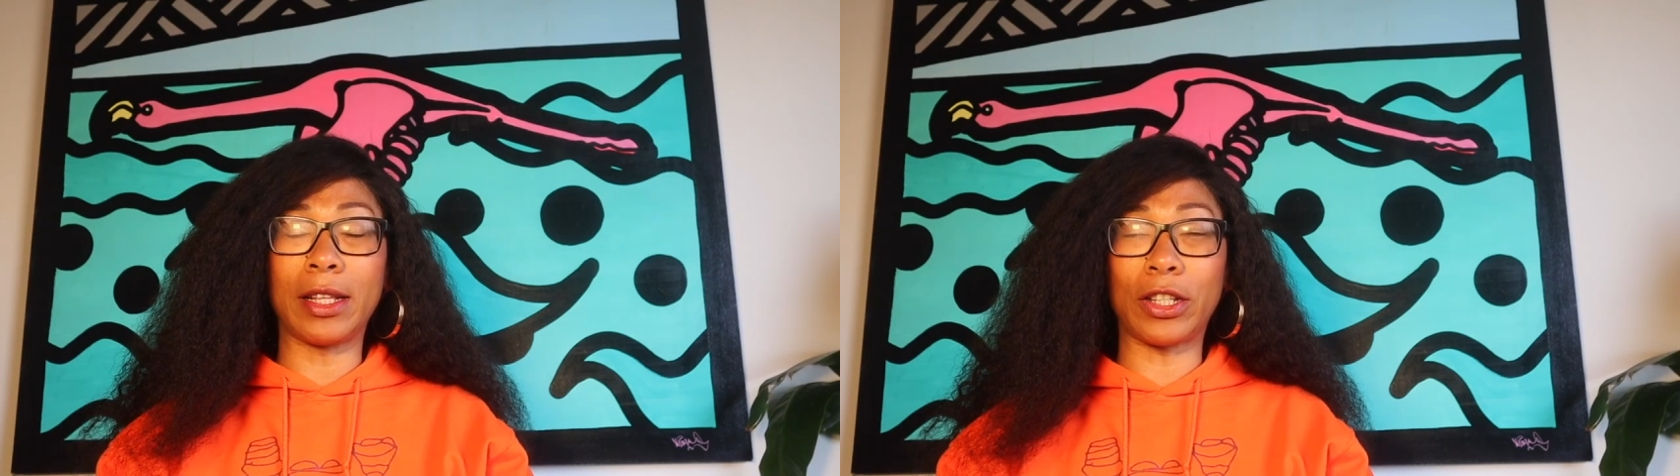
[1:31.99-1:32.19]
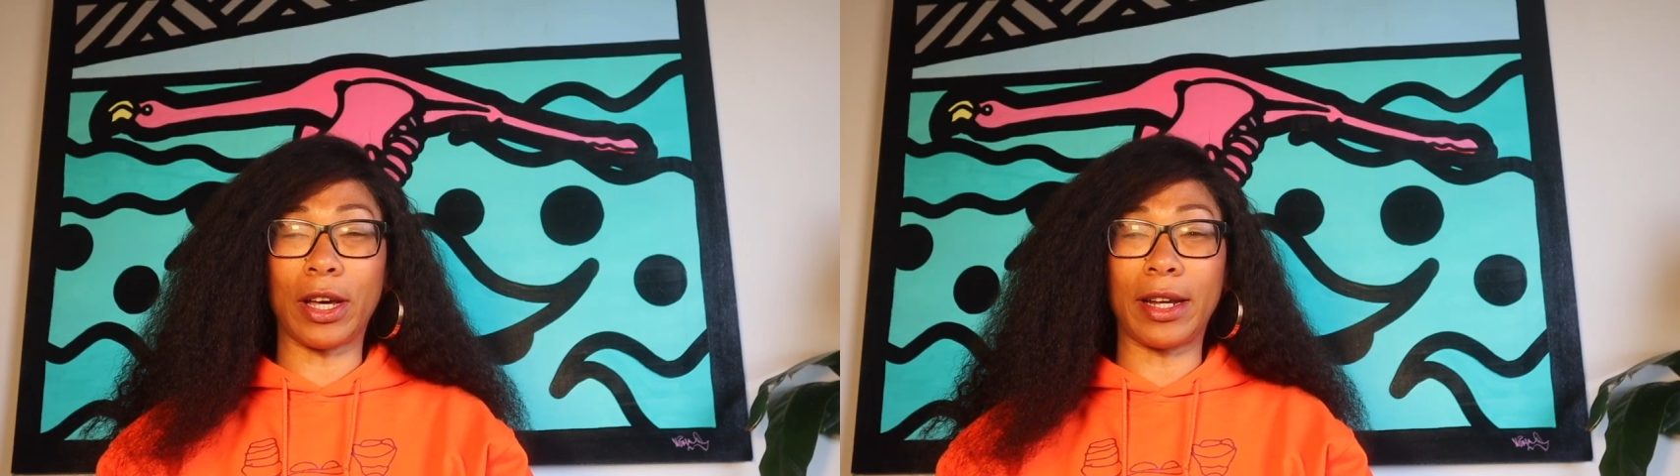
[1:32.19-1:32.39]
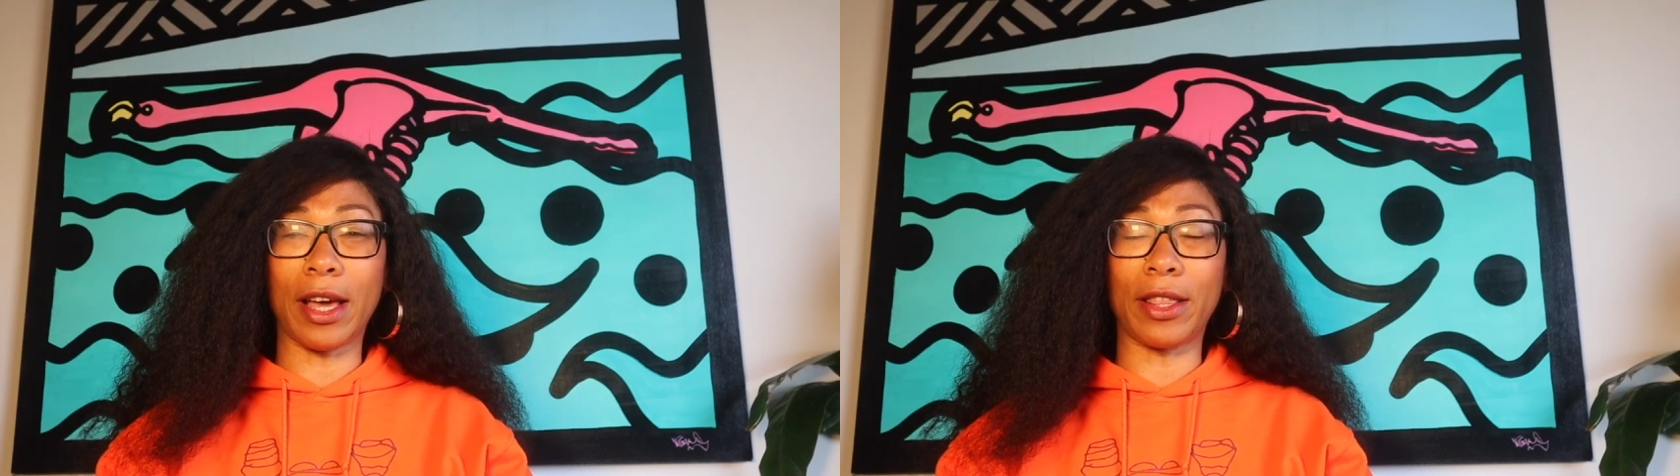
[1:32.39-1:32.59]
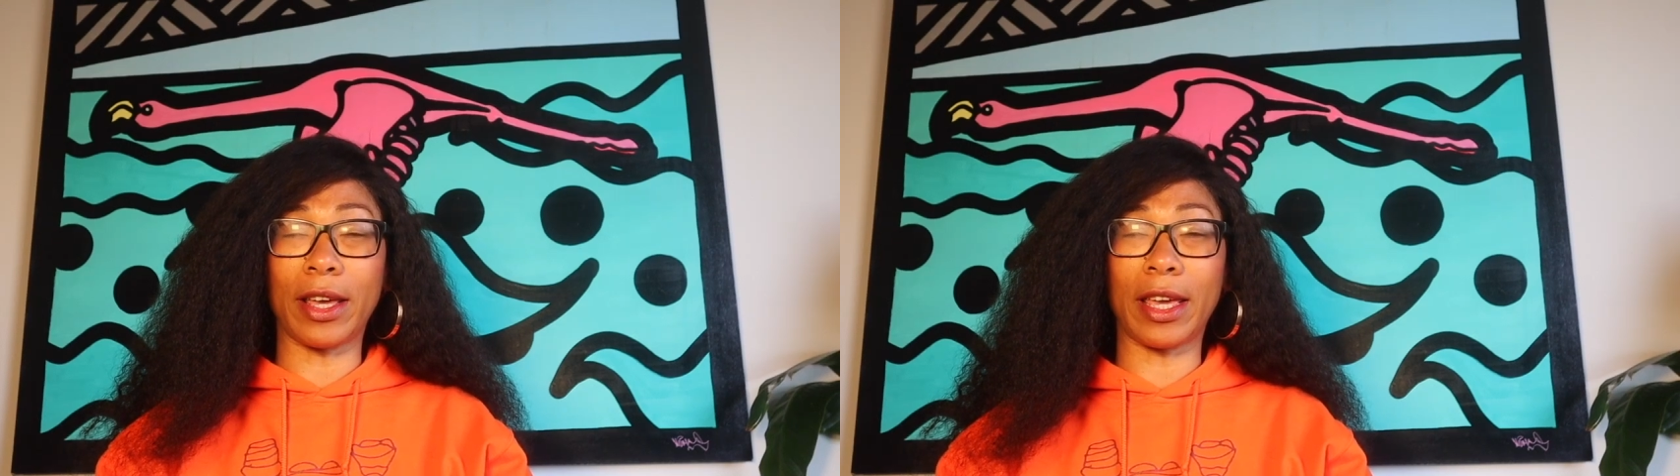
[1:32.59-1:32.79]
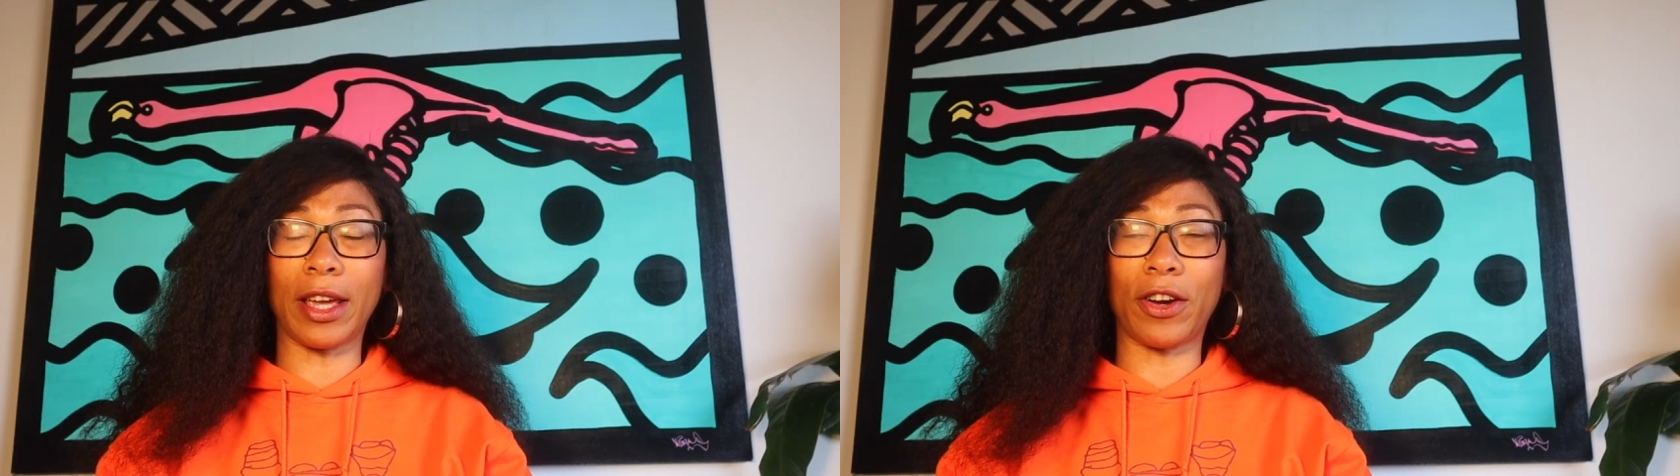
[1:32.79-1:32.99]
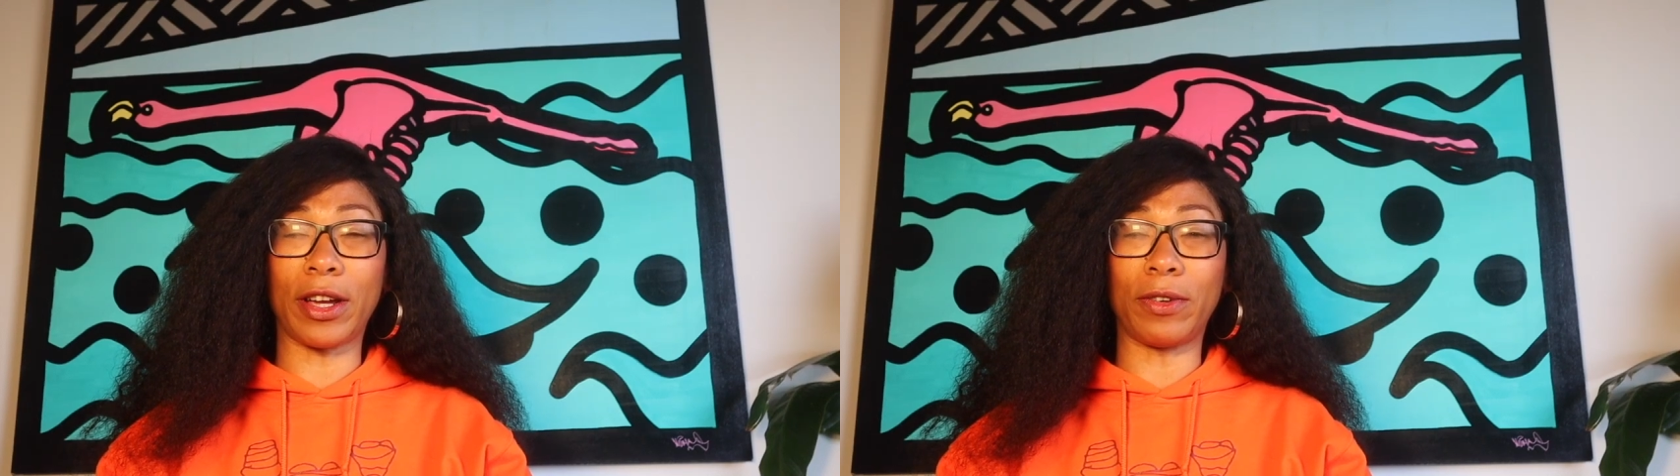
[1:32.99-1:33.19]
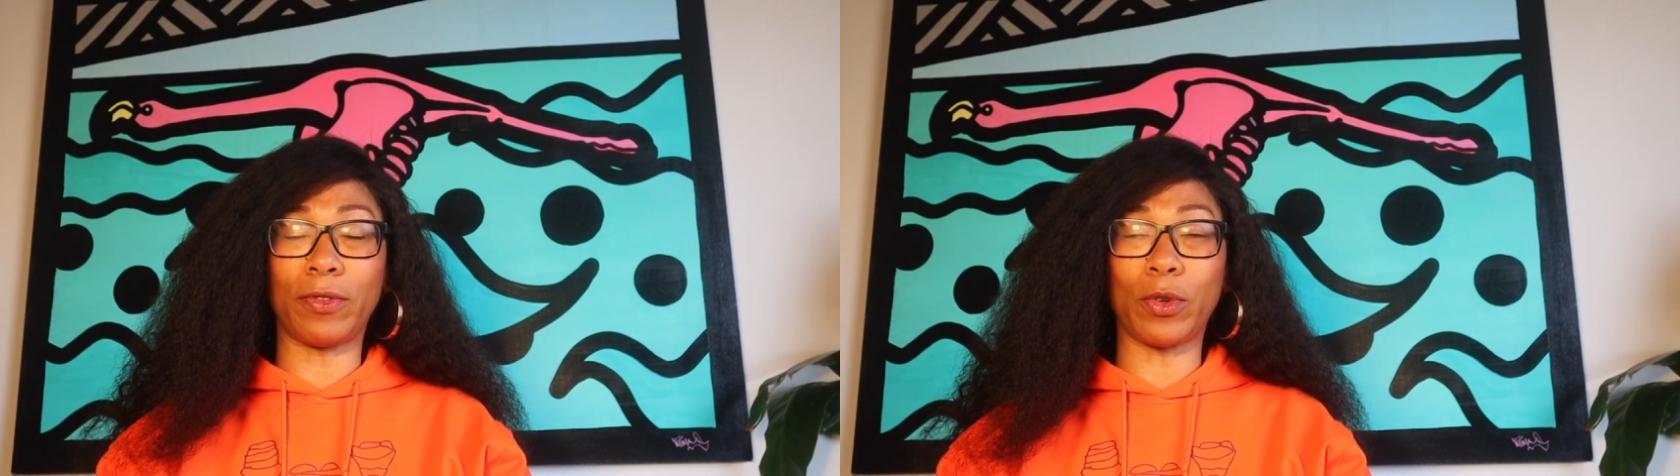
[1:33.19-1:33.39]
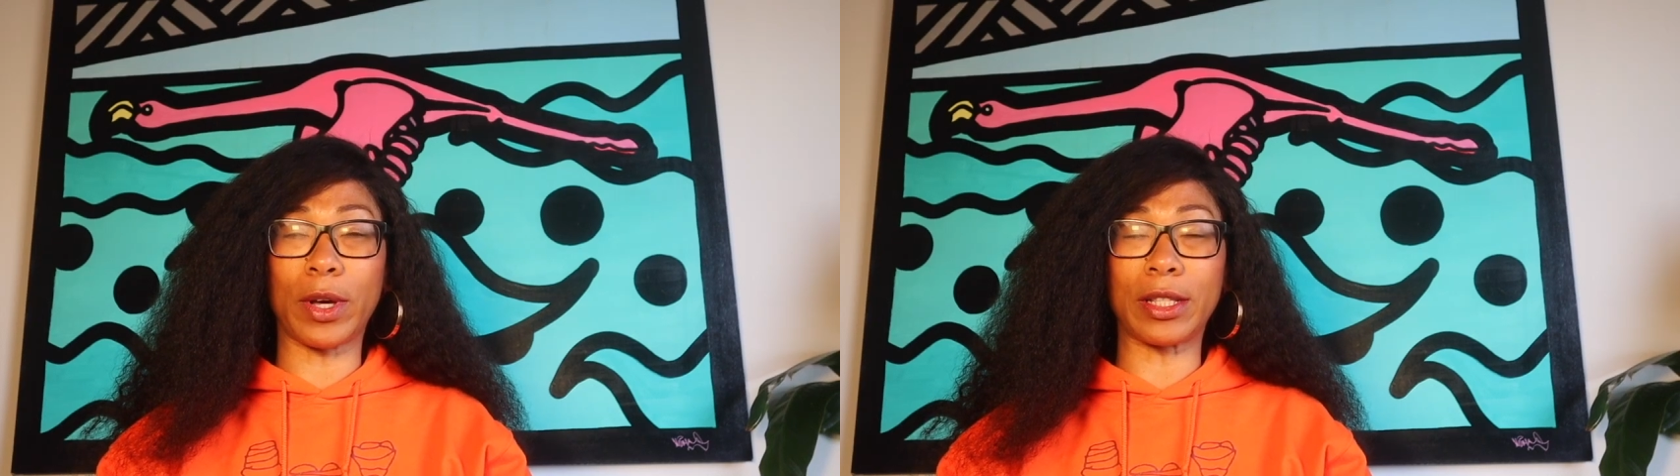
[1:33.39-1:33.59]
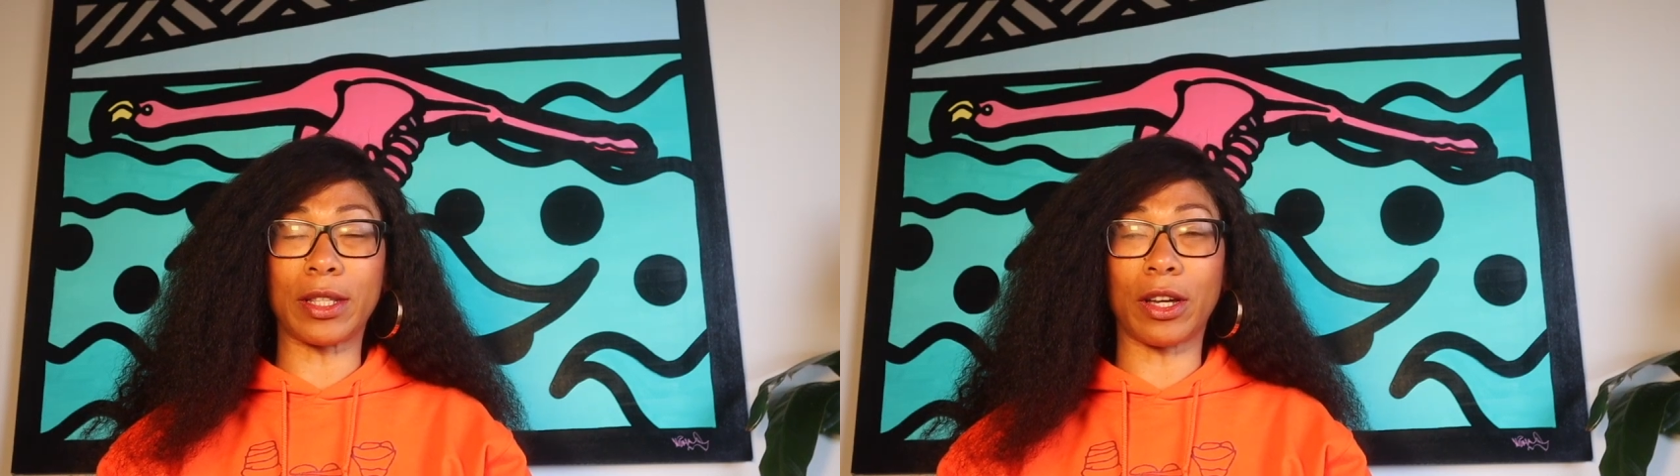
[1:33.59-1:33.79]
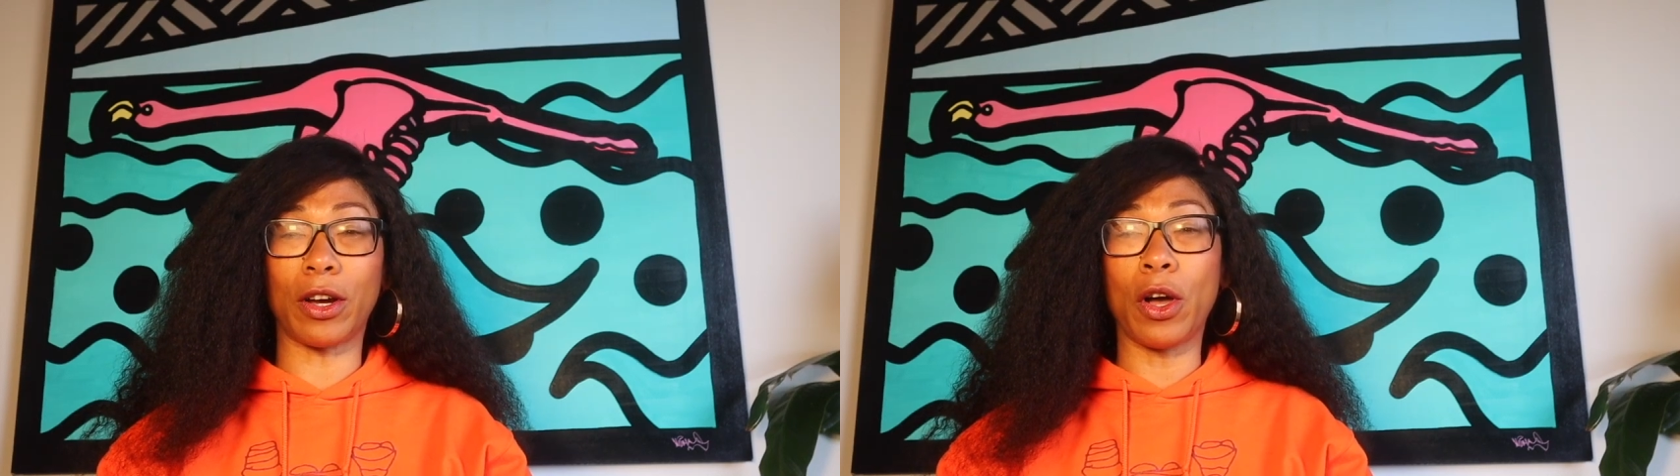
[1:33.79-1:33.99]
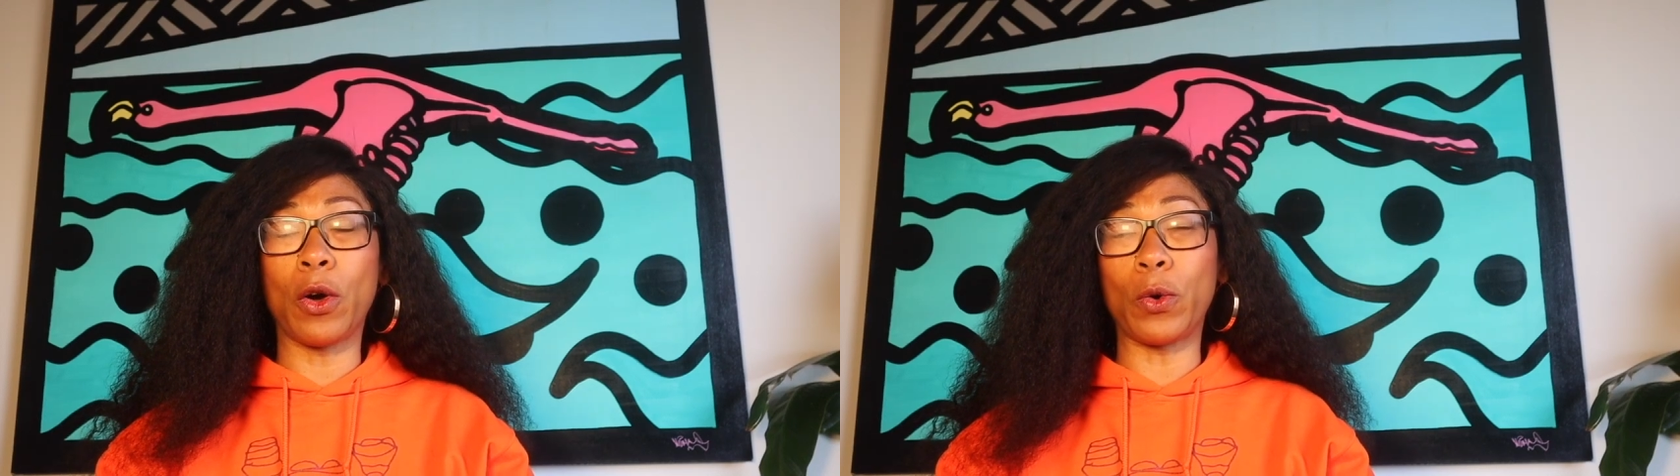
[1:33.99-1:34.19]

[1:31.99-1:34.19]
to another hair influencer